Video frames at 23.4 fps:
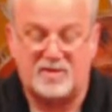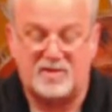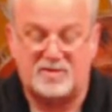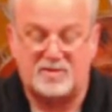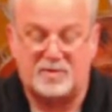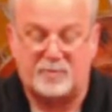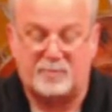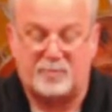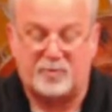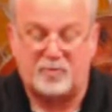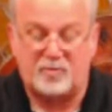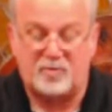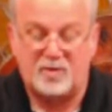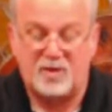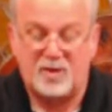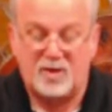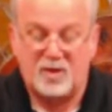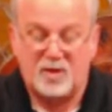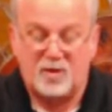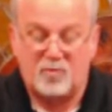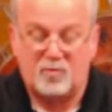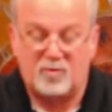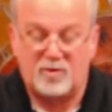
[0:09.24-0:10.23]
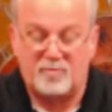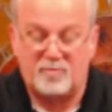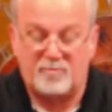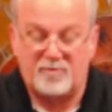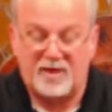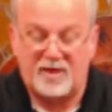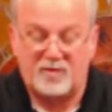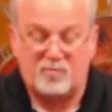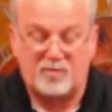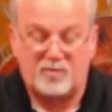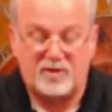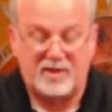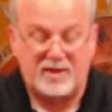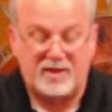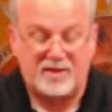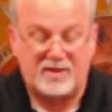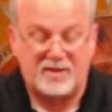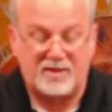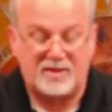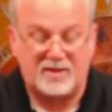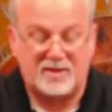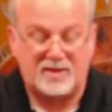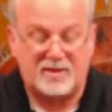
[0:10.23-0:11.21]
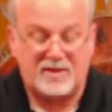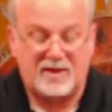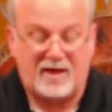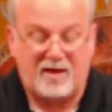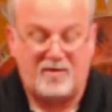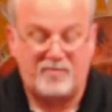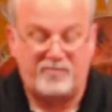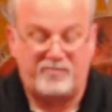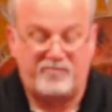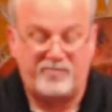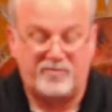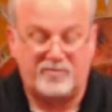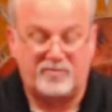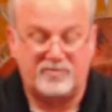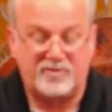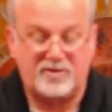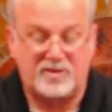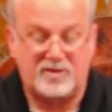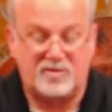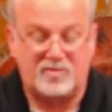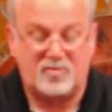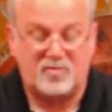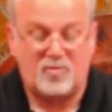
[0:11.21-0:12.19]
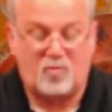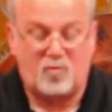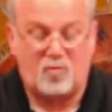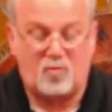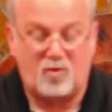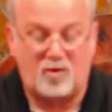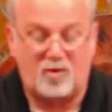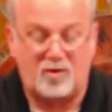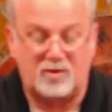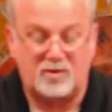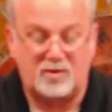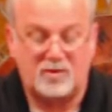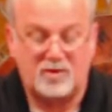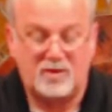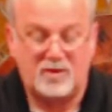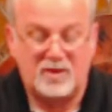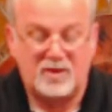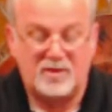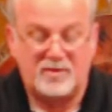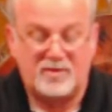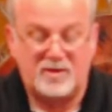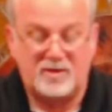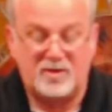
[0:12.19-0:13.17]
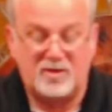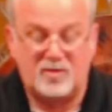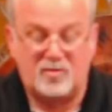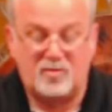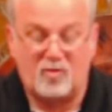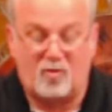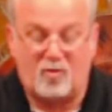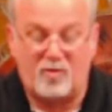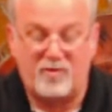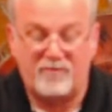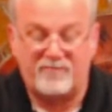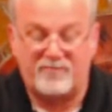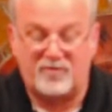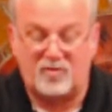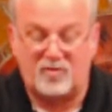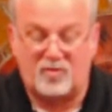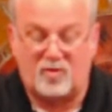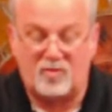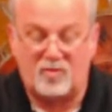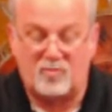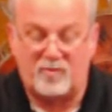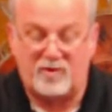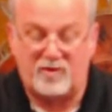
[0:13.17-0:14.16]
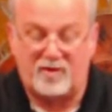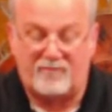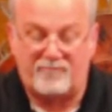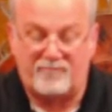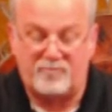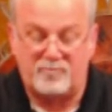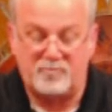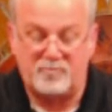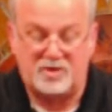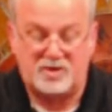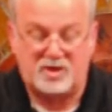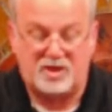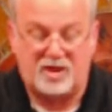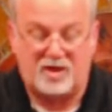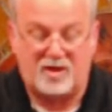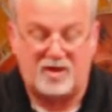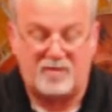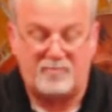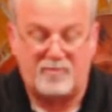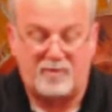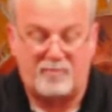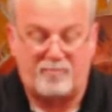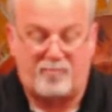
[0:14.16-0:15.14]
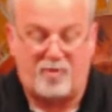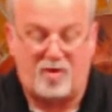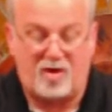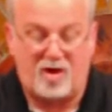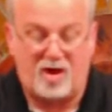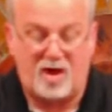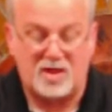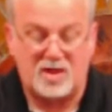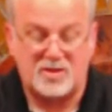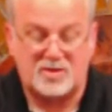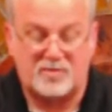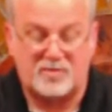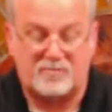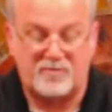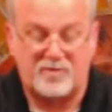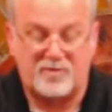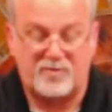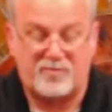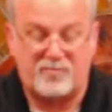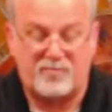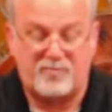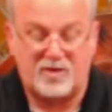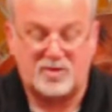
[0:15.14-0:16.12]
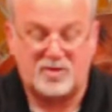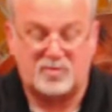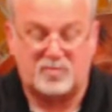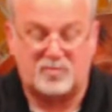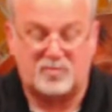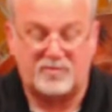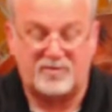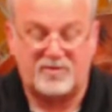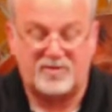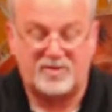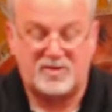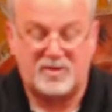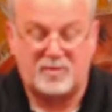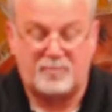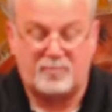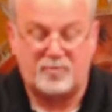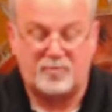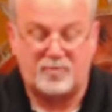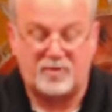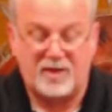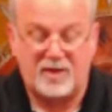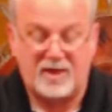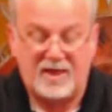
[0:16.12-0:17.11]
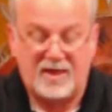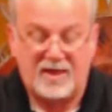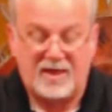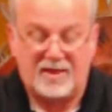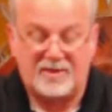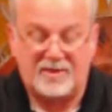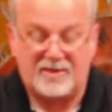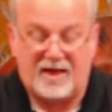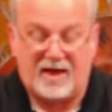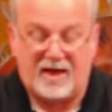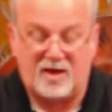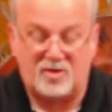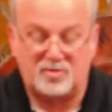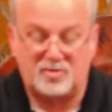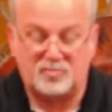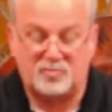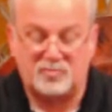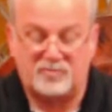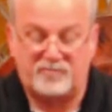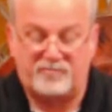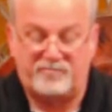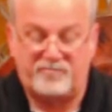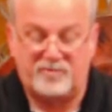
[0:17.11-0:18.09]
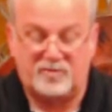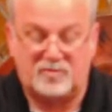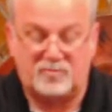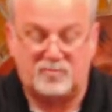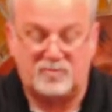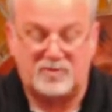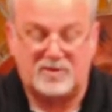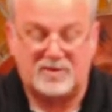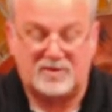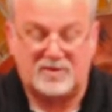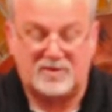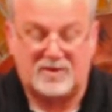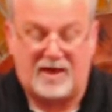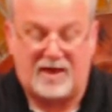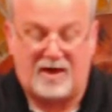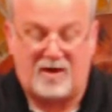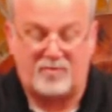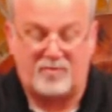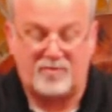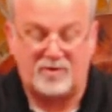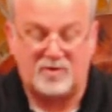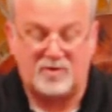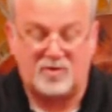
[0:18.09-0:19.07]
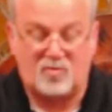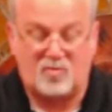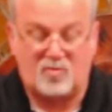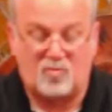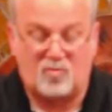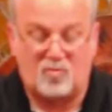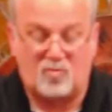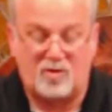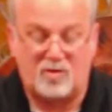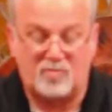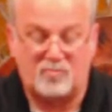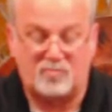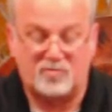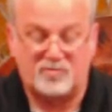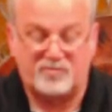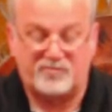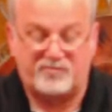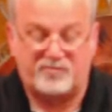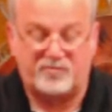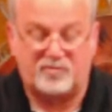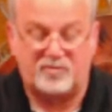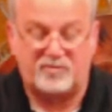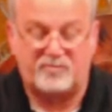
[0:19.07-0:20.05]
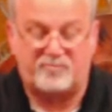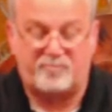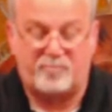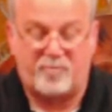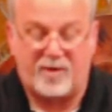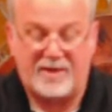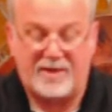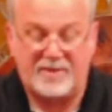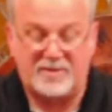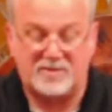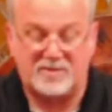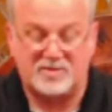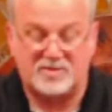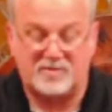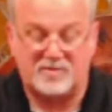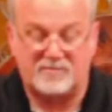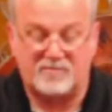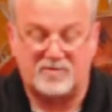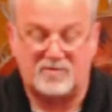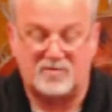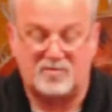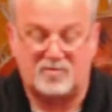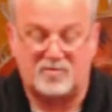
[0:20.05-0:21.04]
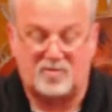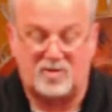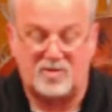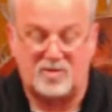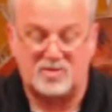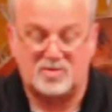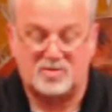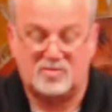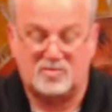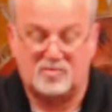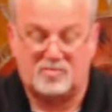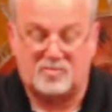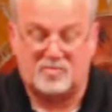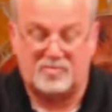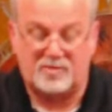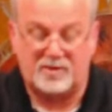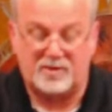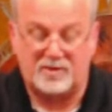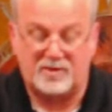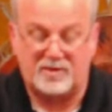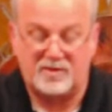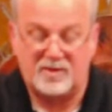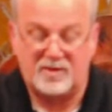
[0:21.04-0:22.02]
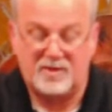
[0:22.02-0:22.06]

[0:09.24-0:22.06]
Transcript: of the temple when the man went in, and the cloud filled the inner court. Then the glory of the Lord went up from the cherub and paused over the threshold of the temple. And the house was filled with the cloud, and the court was full of brightness of the Lord's glory.